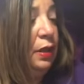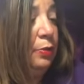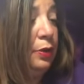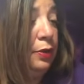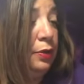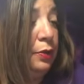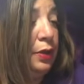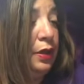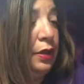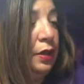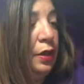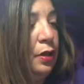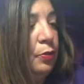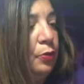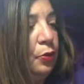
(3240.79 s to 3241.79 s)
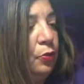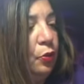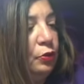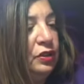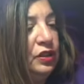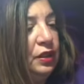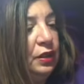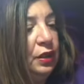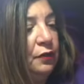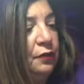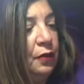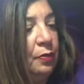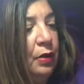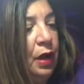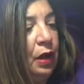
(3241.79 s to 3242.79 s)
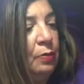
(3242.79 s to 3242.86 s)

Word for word: Number three, promotes healing from